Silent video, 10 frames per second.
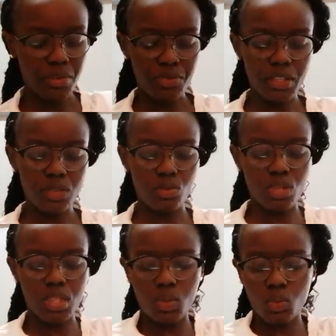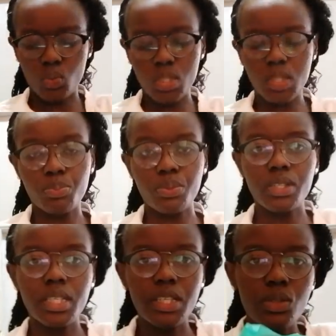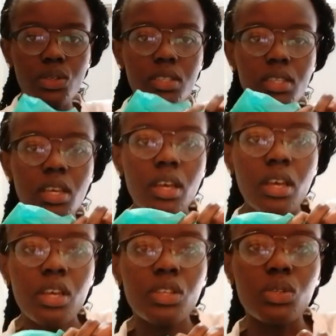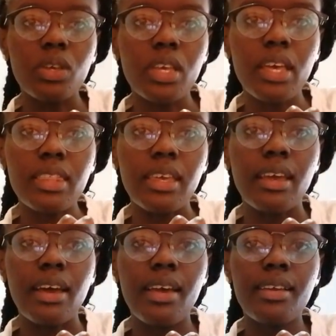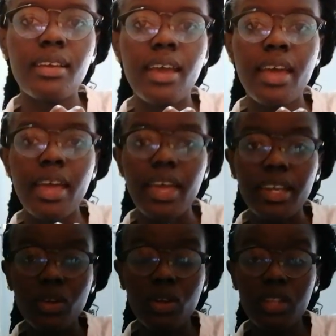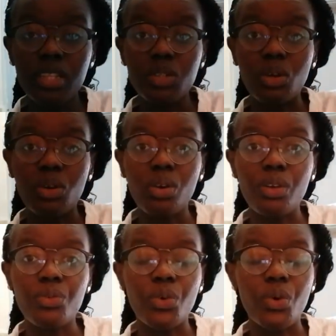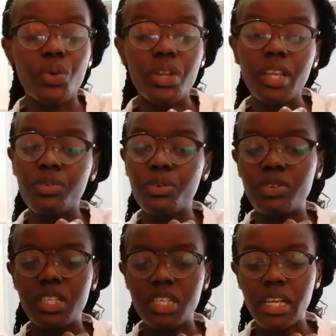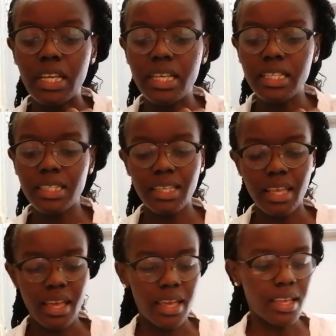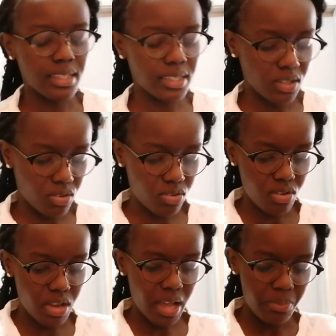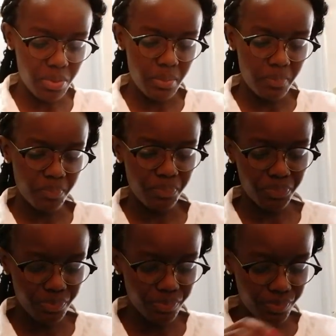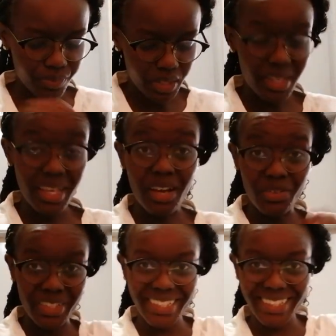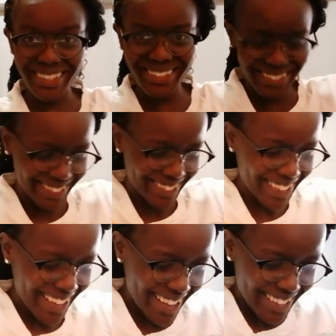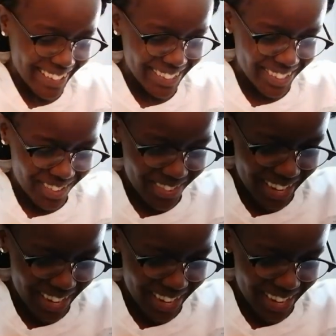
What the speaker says: breakfast with sweet potatoes. So here they are. And all these were going for only 50 shillings. Ziko ngapi? Ni count. Ziko